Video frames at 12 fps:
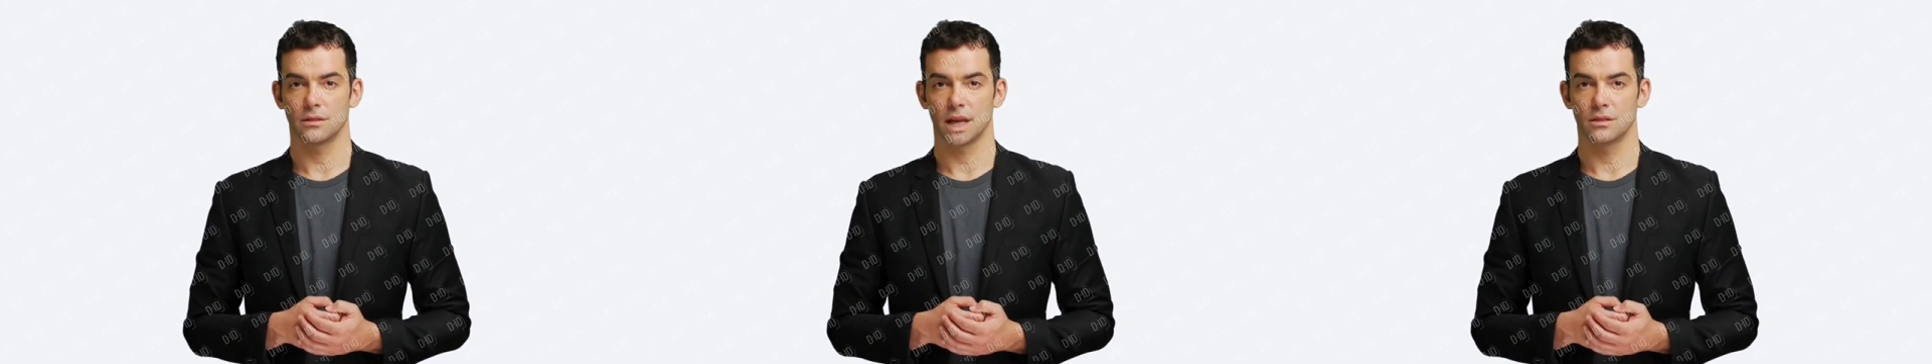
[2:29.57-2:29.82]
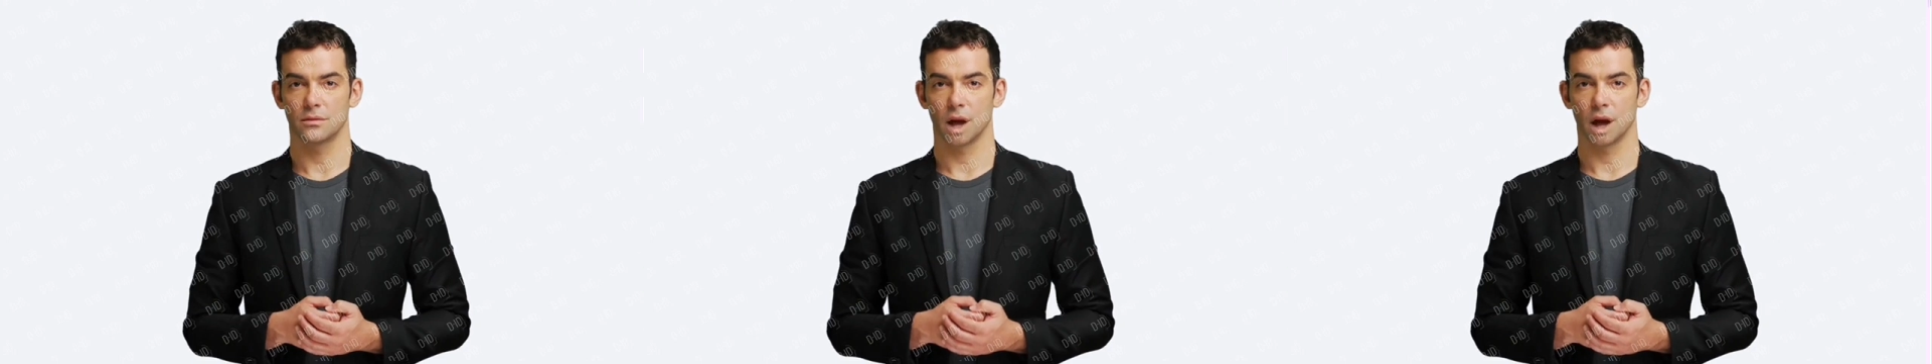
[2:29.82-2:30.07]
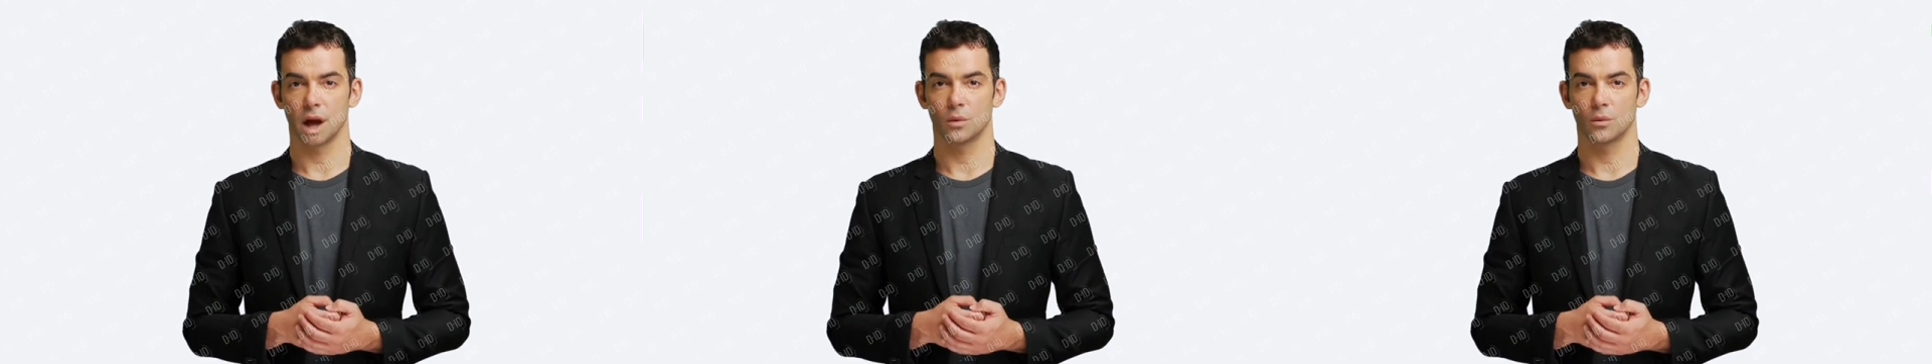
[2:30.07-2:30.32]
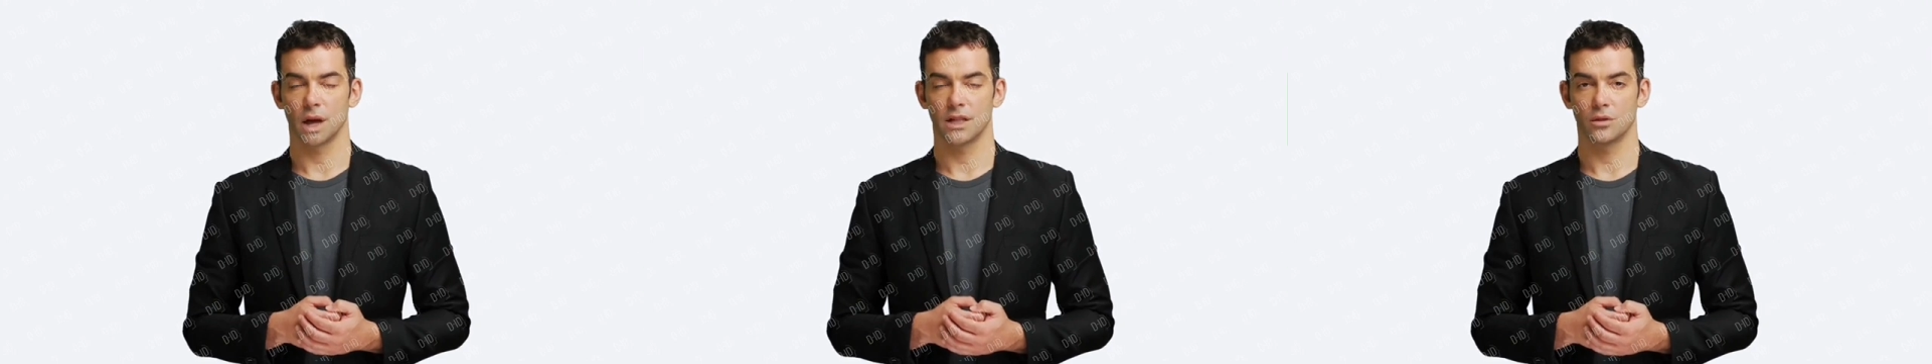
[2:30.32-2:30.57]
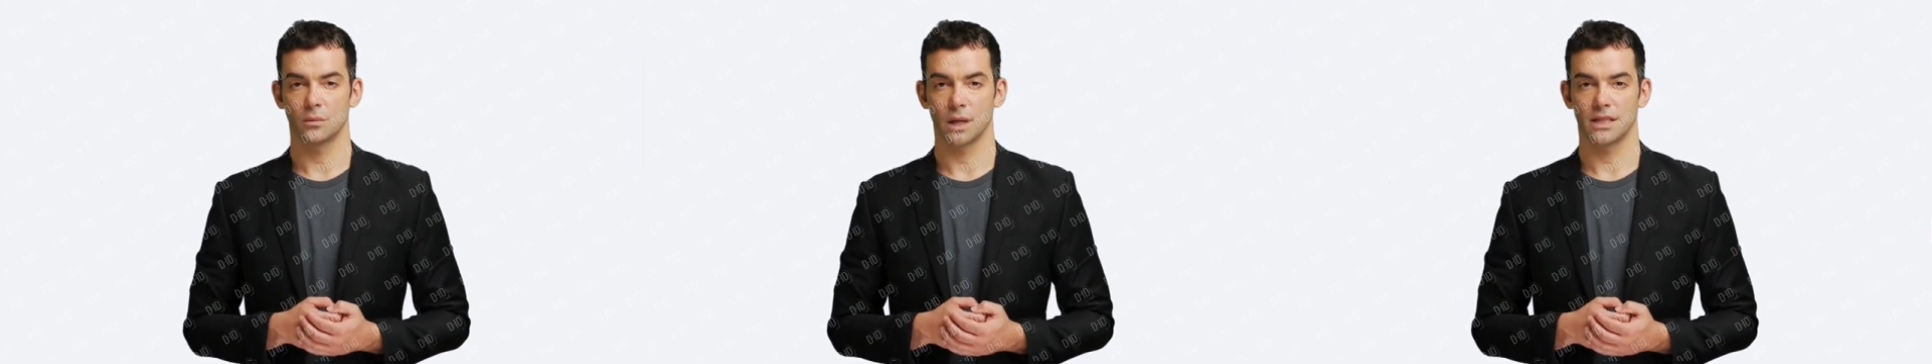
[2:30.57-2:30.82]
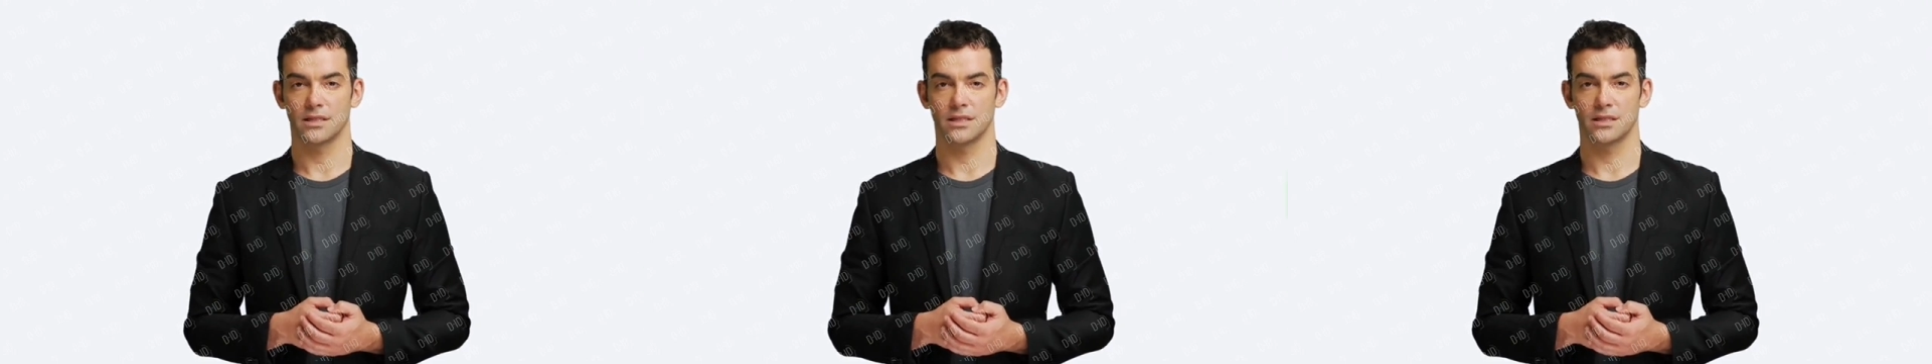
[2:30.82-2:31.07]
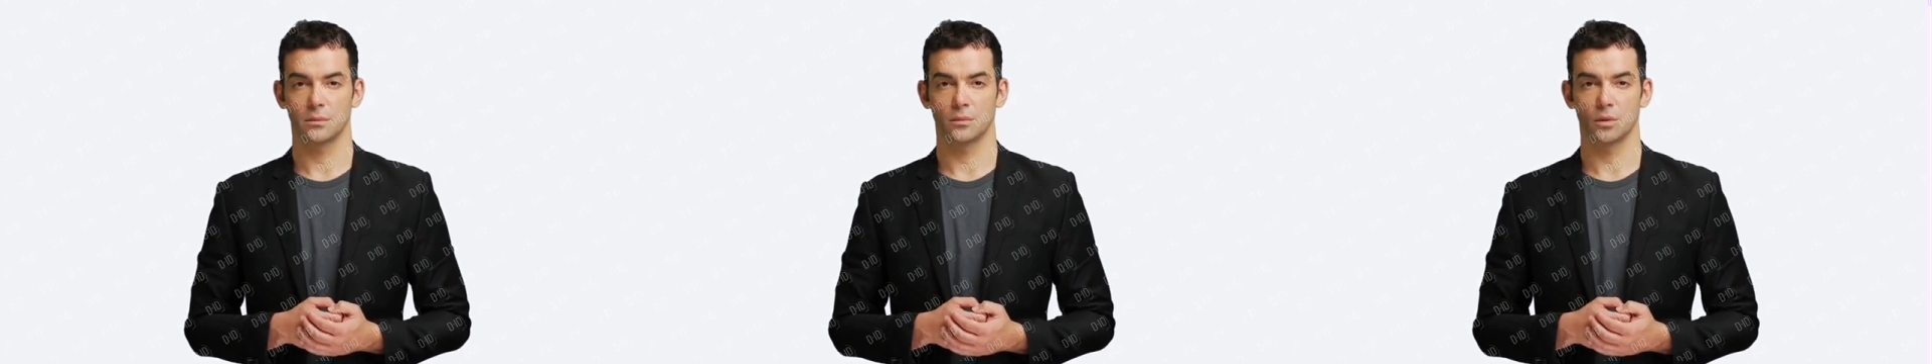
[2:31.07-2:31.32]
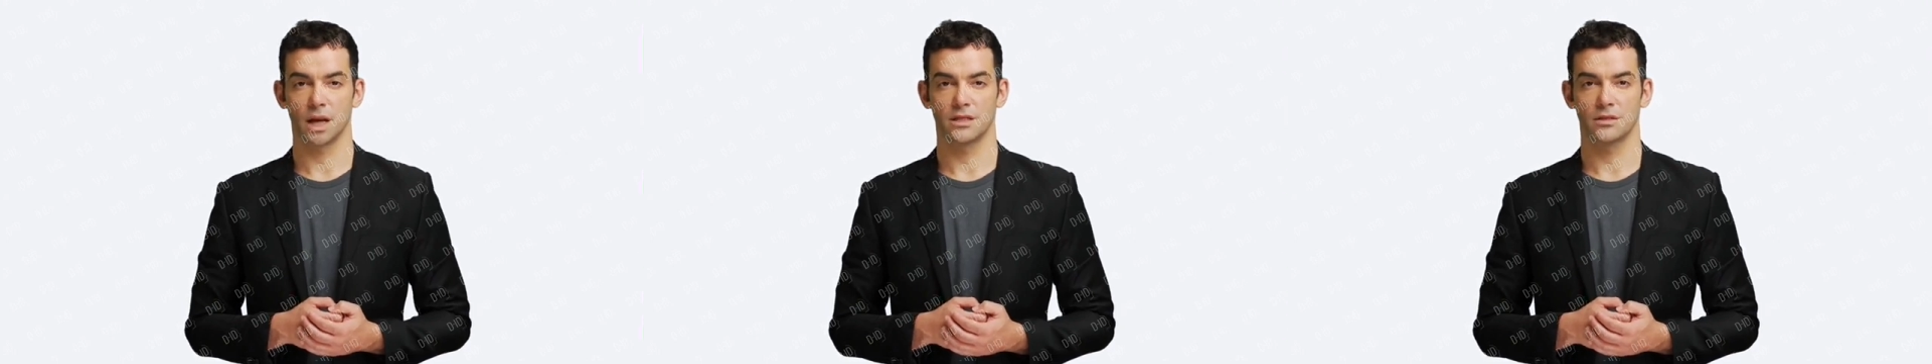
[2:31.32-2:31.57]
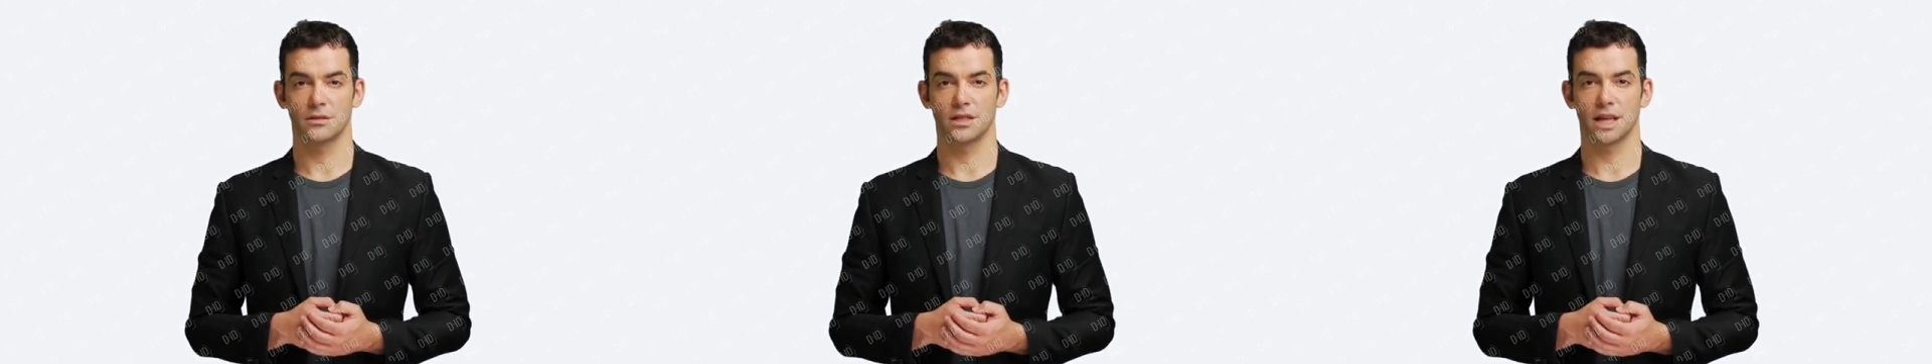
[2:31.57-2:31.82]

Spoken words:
If a Hog Rider placed at the bridge,